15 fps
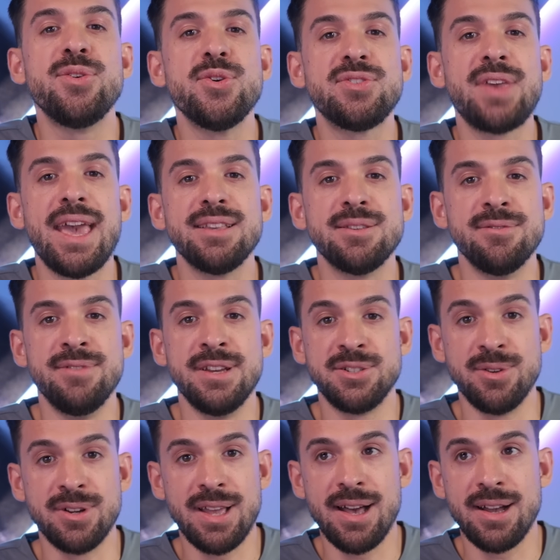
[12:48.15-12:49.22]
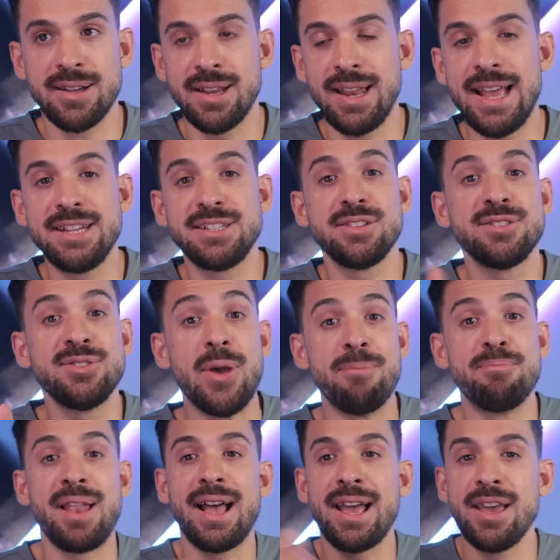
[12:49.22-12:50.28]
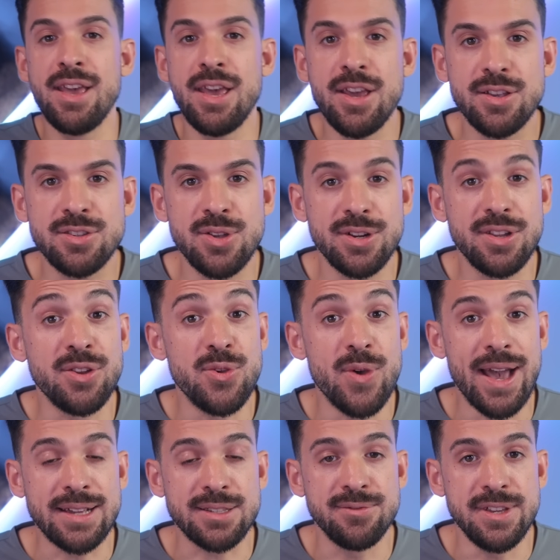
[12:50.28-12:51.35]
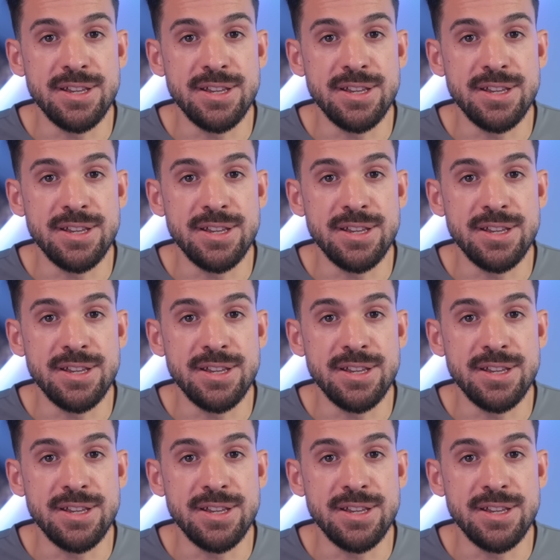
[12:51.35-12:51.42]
use case of visual calculations to apply a certain UX